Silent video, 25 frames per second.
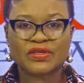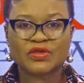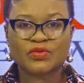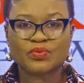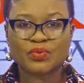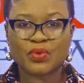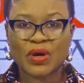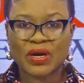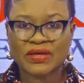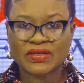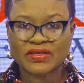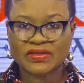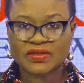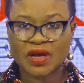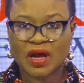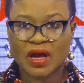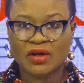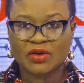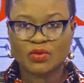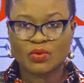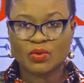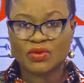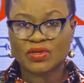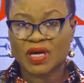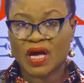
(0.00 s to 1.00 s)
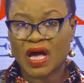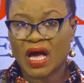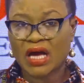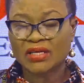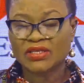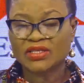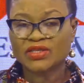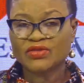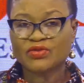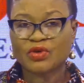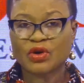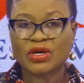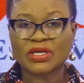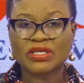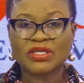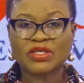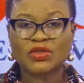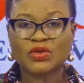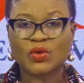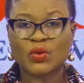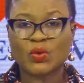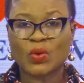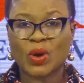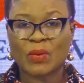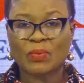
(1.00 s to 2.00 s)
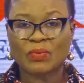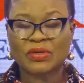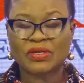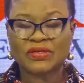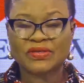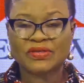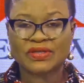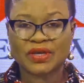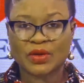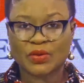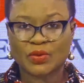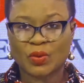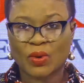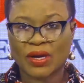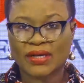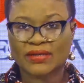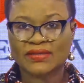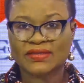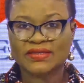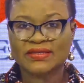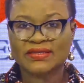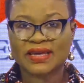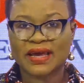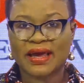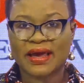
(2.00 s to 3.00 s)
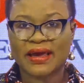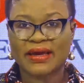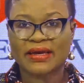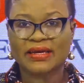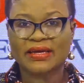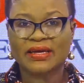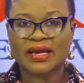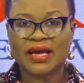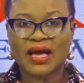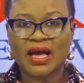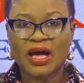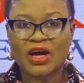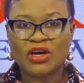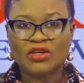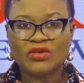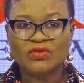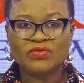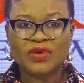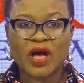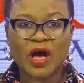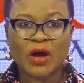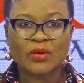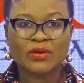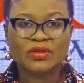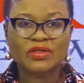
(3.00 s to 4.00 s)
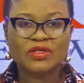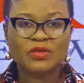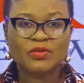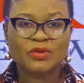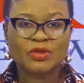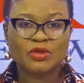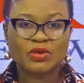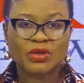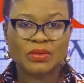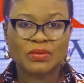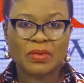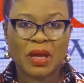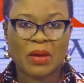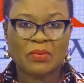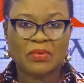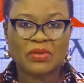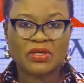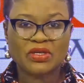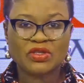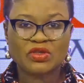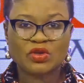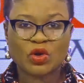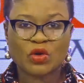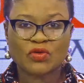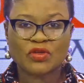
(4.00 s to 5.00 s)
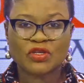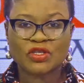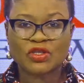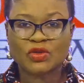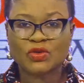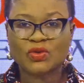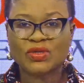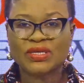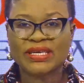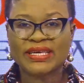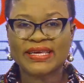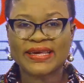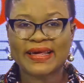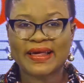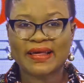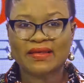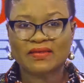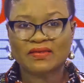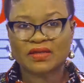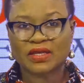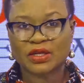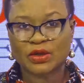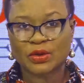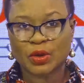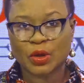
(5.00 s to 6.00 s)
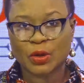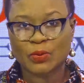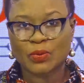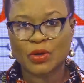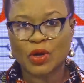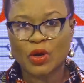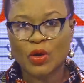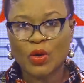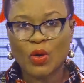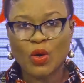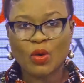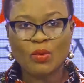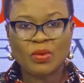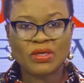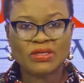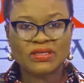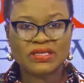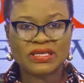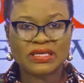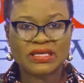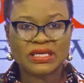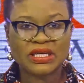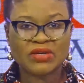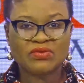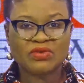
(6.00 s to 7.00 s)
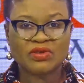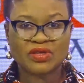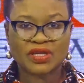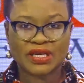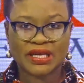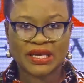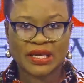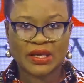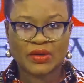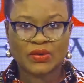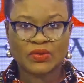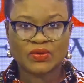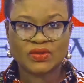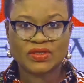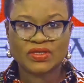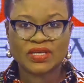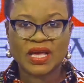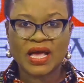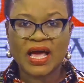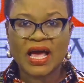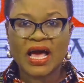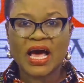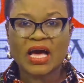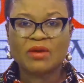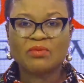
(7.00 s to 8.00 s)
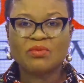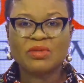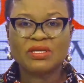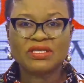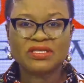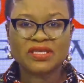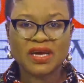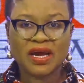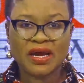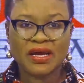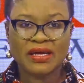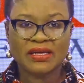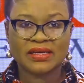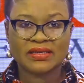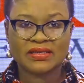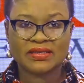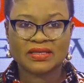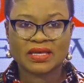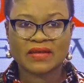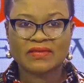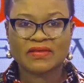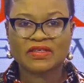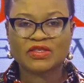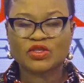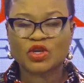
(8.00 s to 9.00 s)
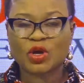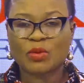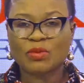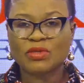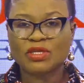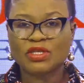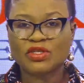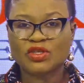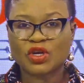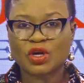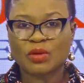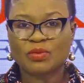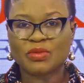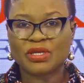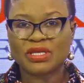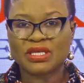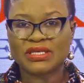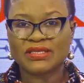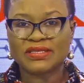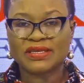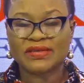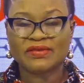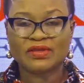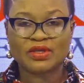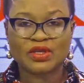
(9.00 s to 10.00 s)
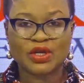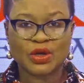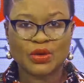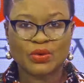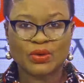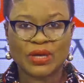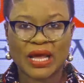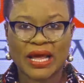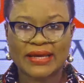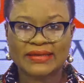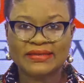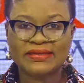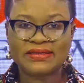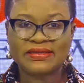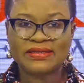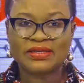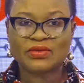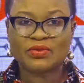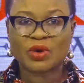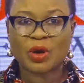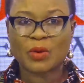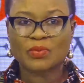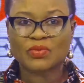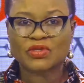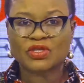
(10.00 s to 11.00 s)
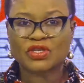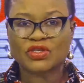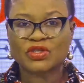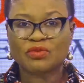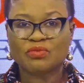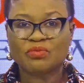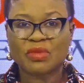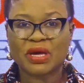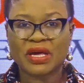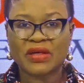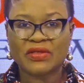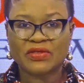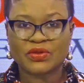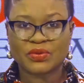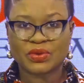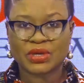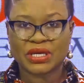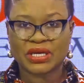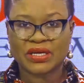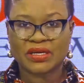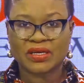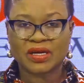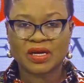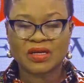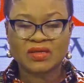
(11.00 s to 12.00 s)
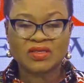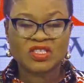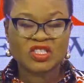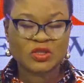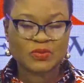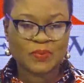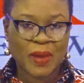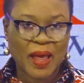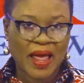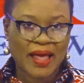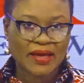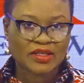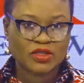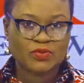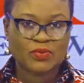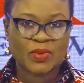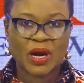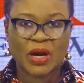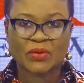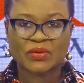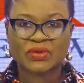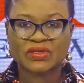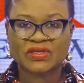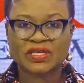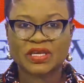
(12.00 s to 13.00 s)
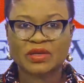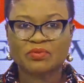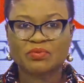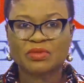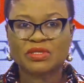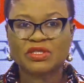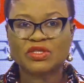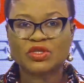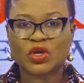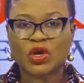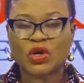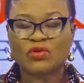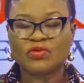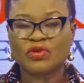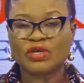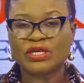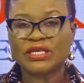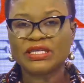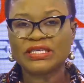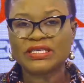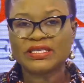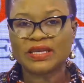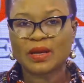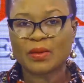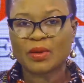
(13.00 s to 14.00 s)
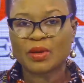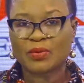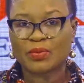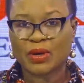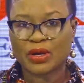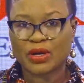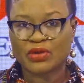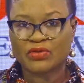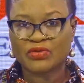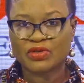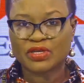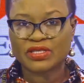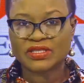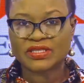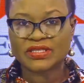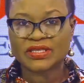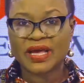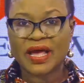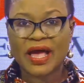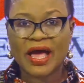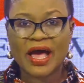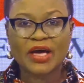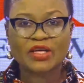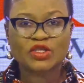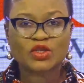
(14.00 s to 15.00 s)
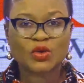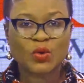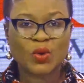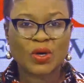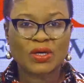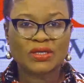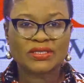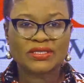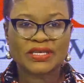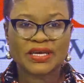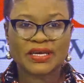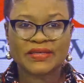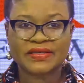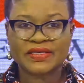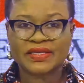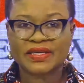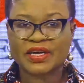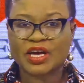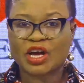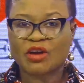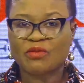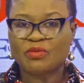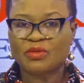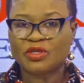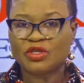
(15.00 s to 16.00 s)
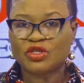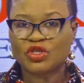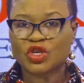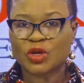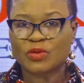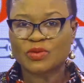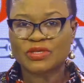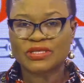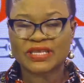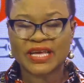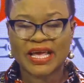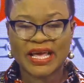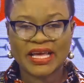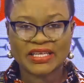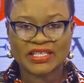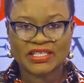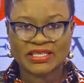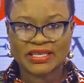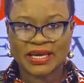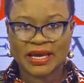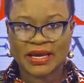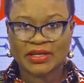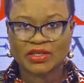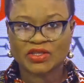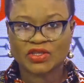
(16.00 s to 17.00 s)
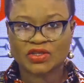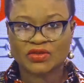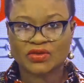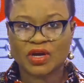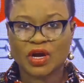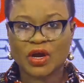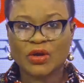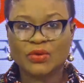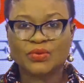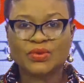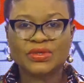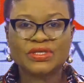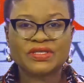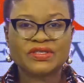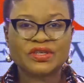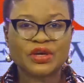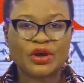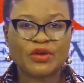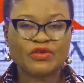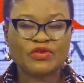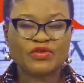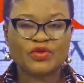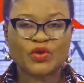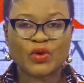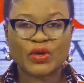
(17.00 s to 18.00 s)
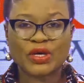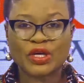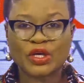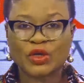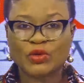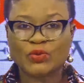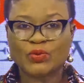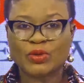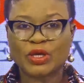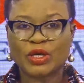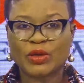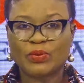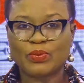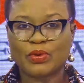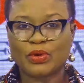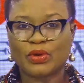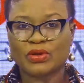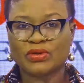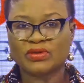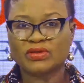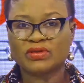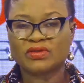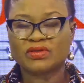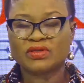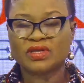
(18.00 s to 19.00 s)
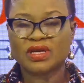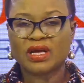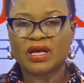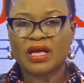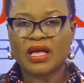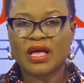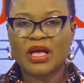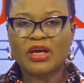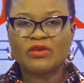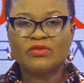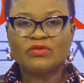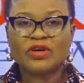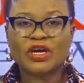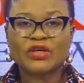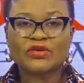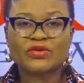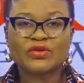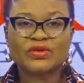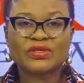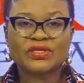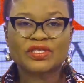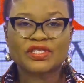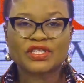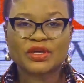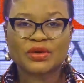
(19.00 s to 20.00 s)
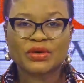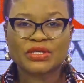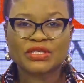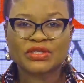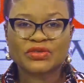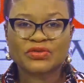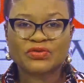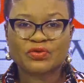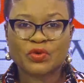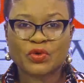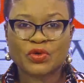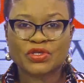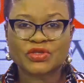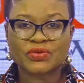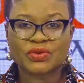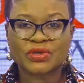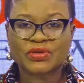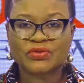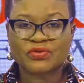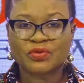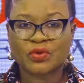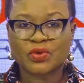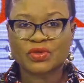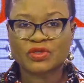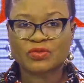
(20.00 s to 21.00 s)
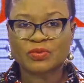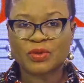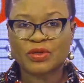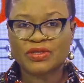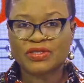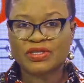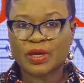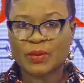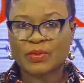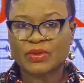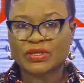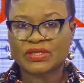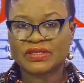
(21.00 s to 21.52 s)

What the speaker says: pressed down with the hunt for illegal weapons on Wednesday. Violence between members of the Kuki ethnic group, who mostly live in the hills, and Metis, the dominant community in the lowlands, erupted on May 3, sparked by resentment over economic benefits and quotas in government jobs and education reserved for hill people. Federal security force reinforcements have been